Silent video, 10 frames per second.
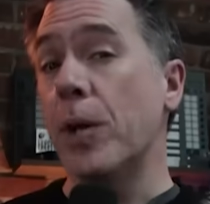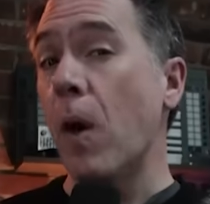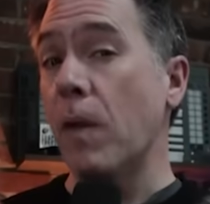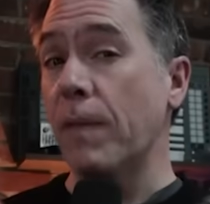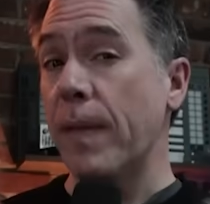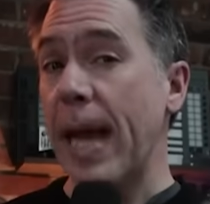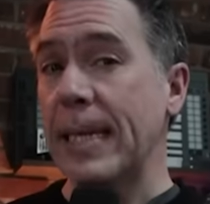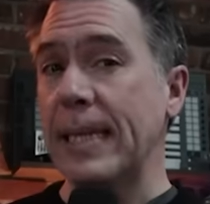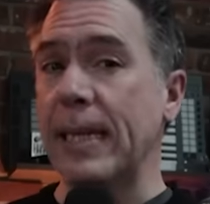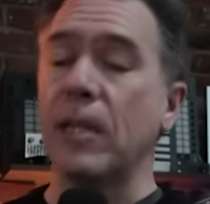took all of
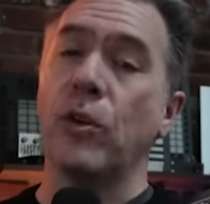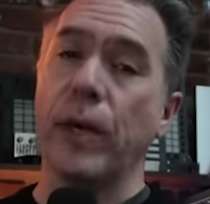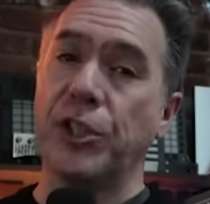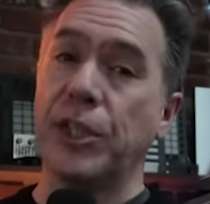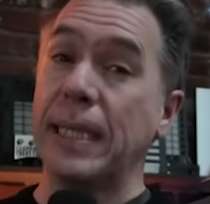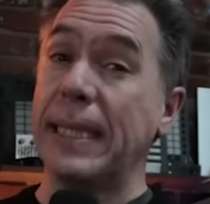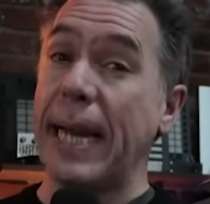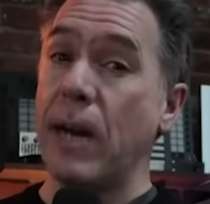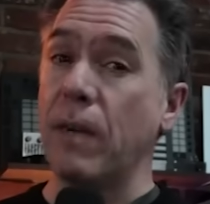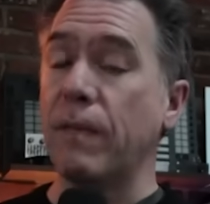that data, crunched it
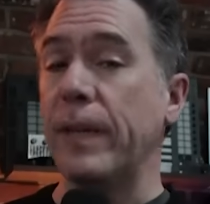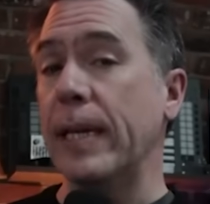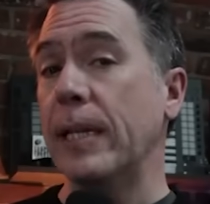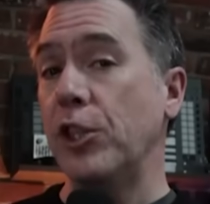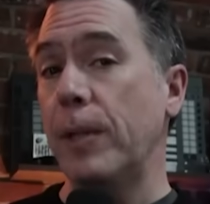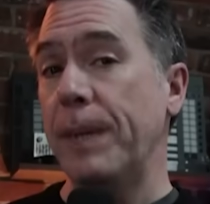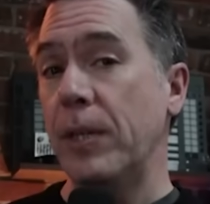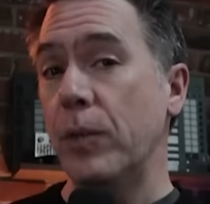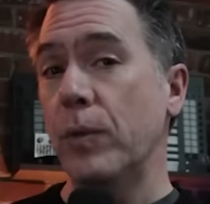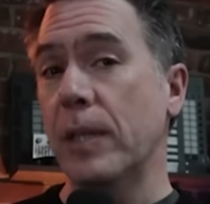down via a
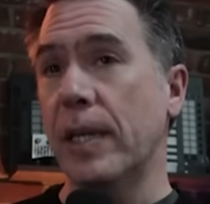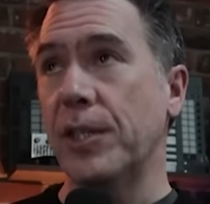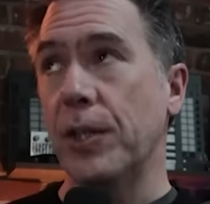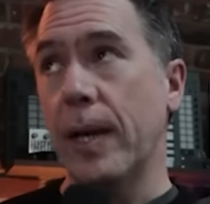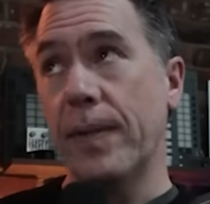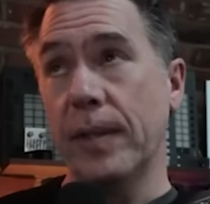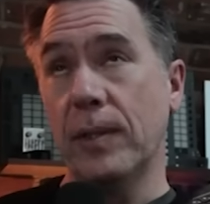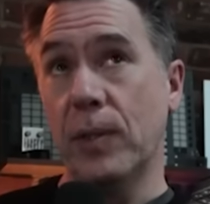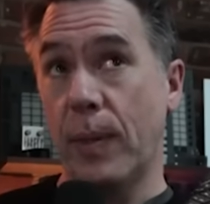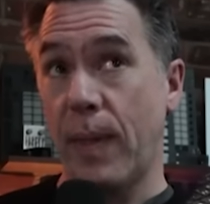GPU cluster, and then
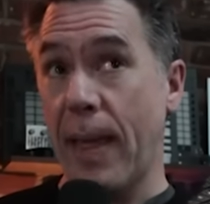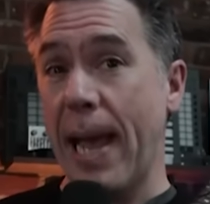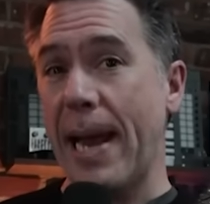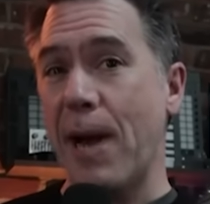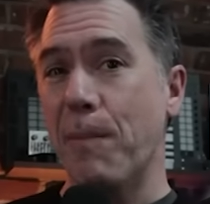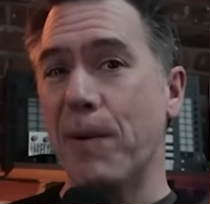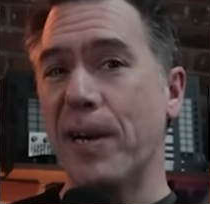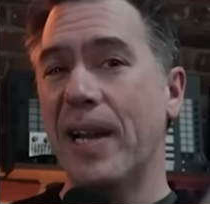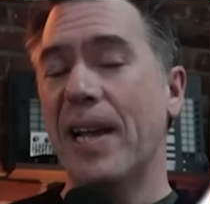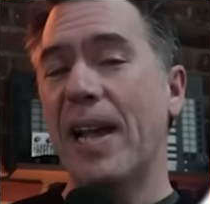took that
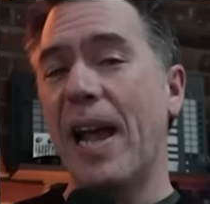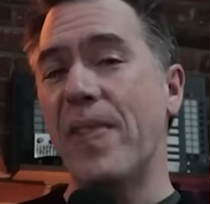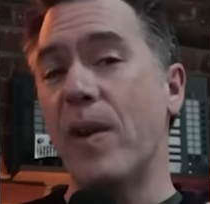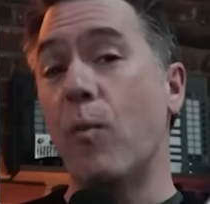output and